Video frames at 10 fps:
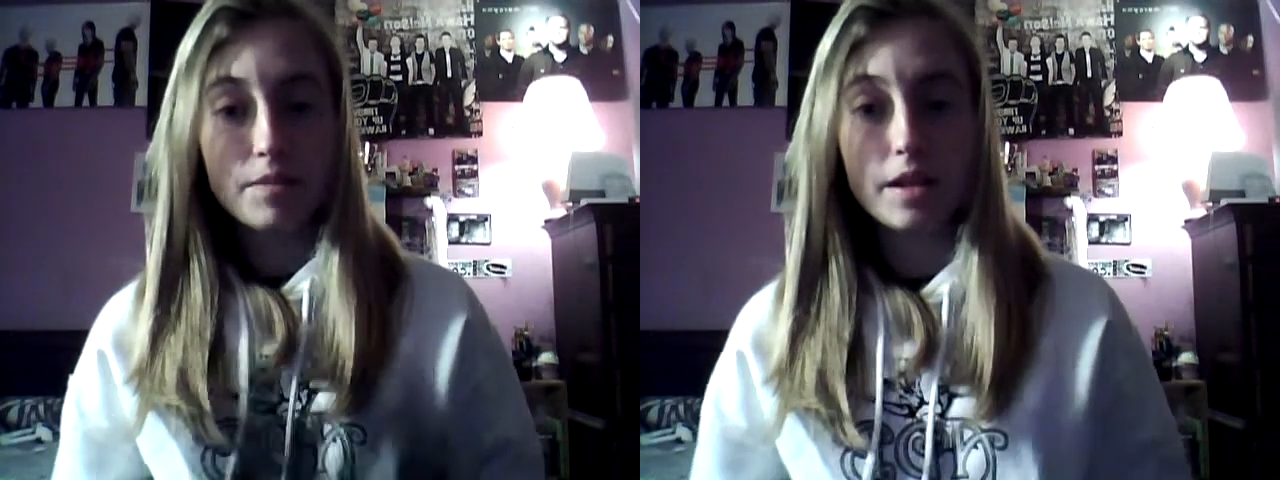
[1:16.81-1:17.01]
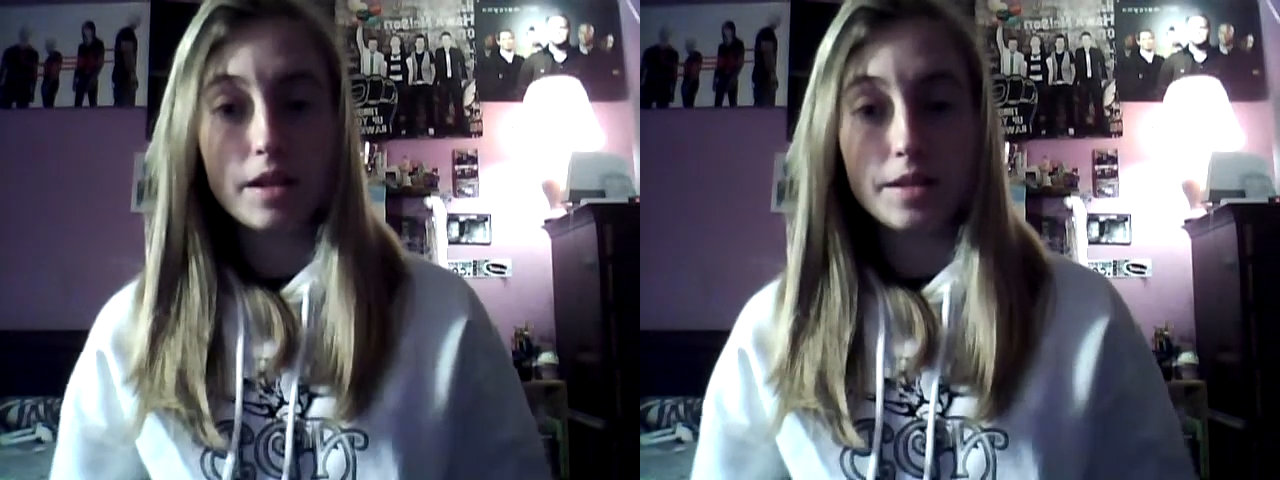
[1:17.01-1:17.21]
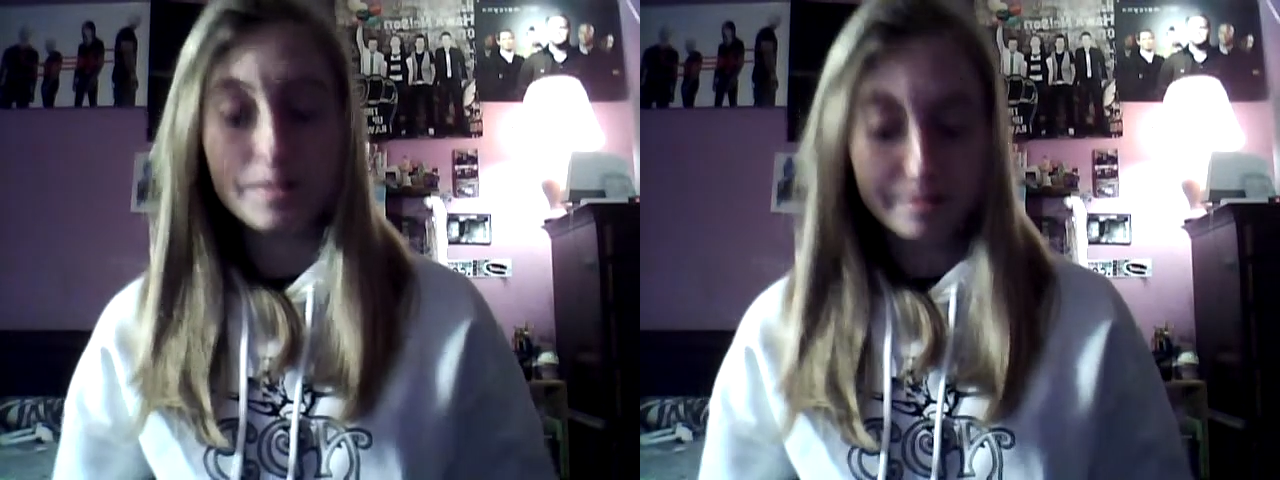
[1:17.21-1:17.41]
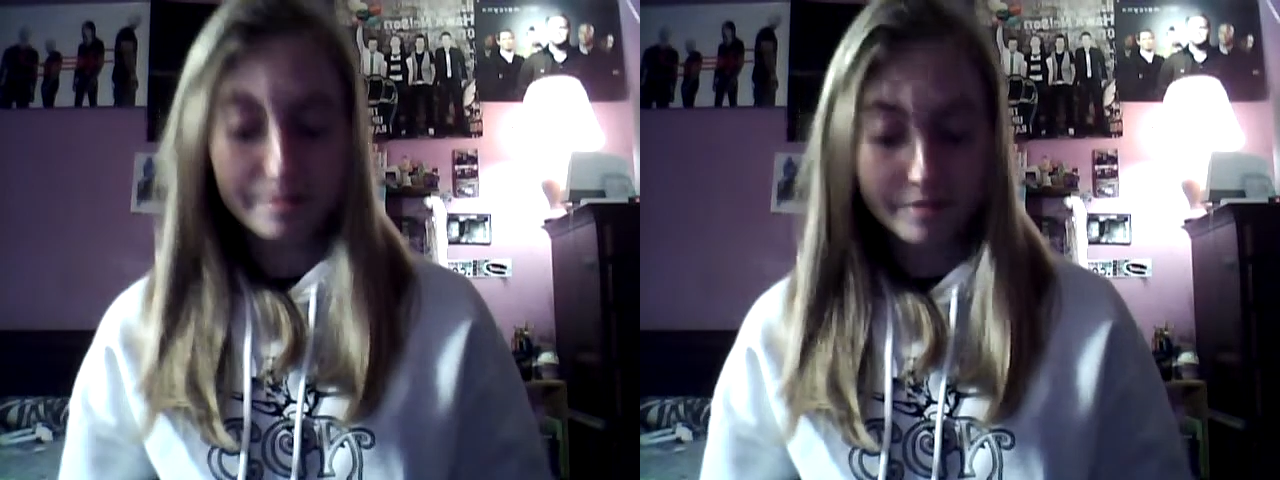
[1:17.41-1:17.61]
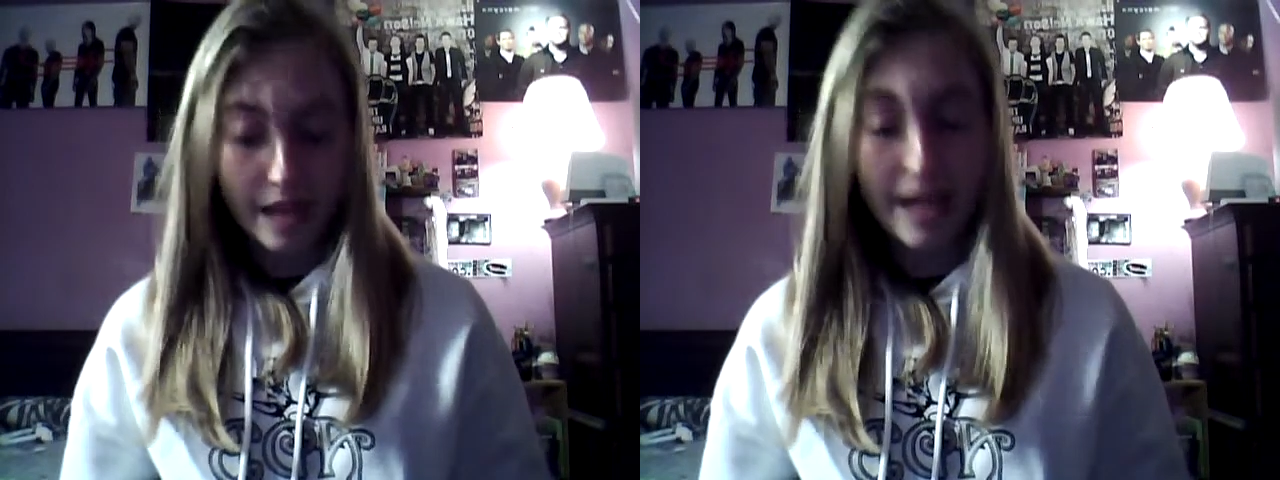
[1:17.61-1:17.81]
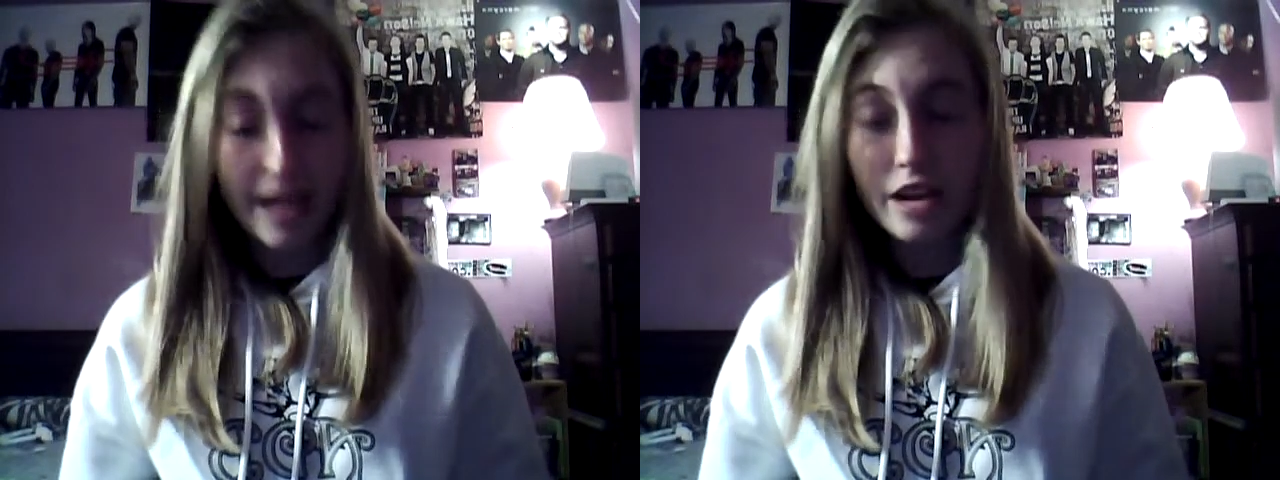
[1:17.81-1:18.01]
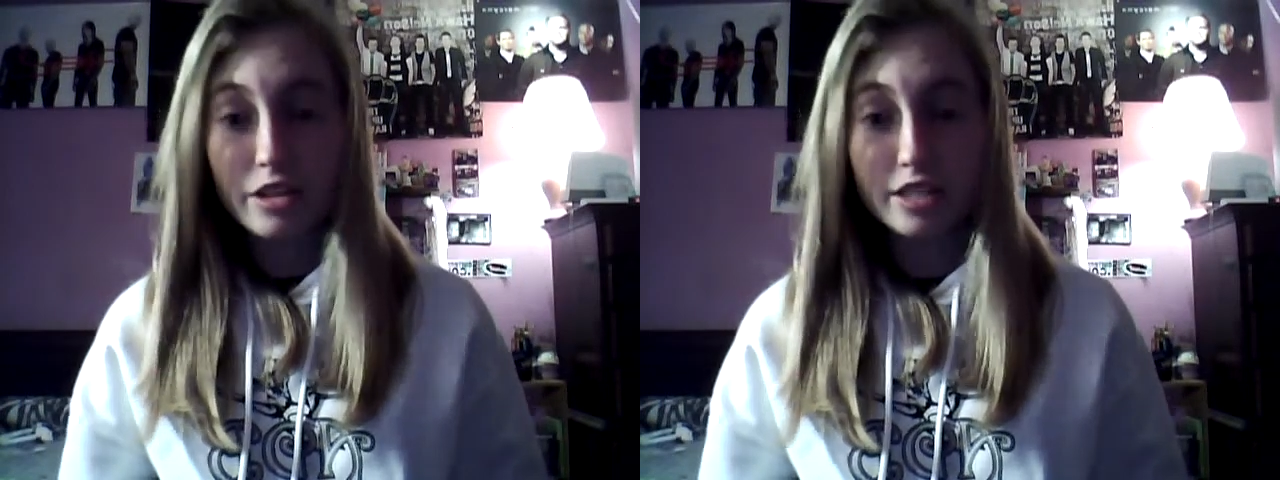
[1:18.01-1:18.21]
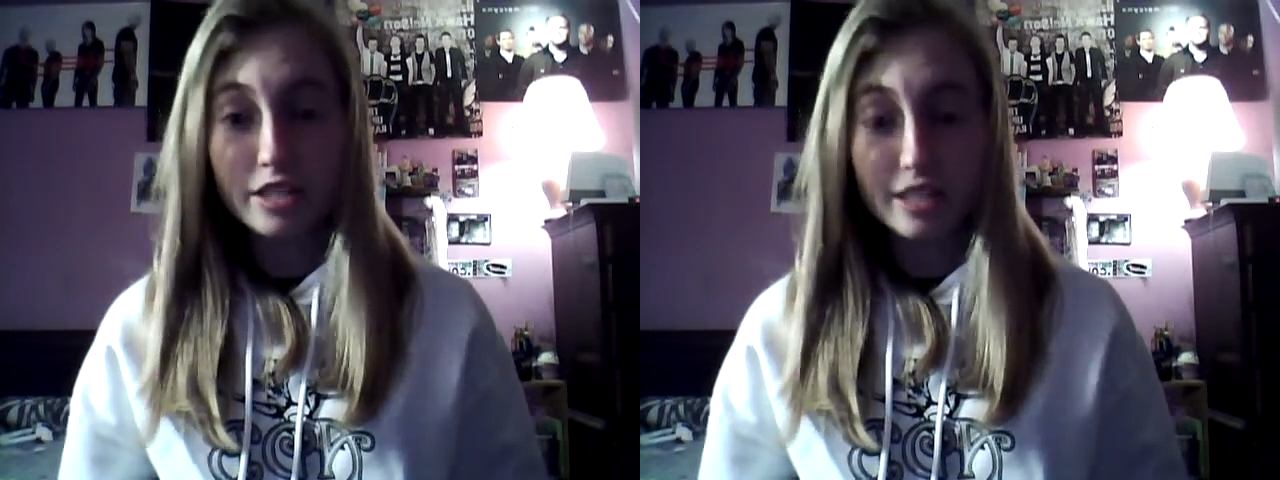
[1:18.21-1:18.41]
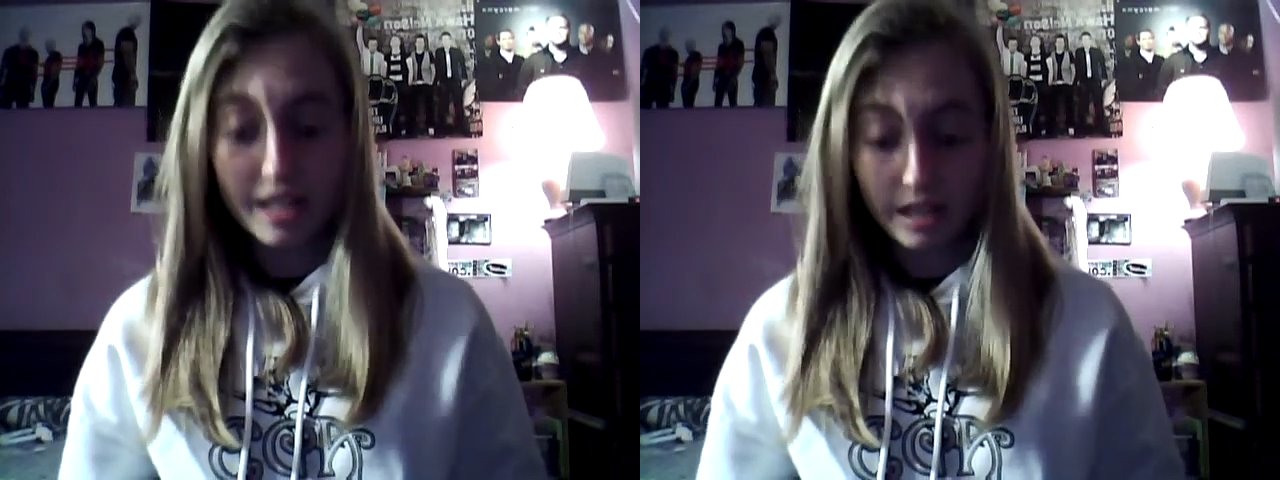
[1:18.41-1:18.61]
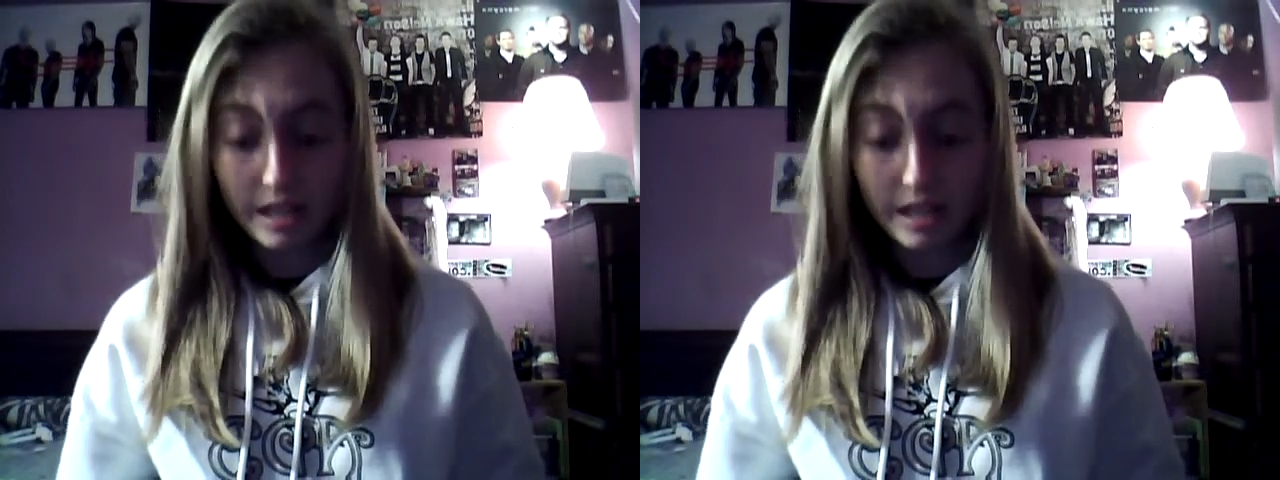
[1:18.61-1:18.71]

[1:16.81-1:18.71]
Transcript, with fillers: Um, I honestly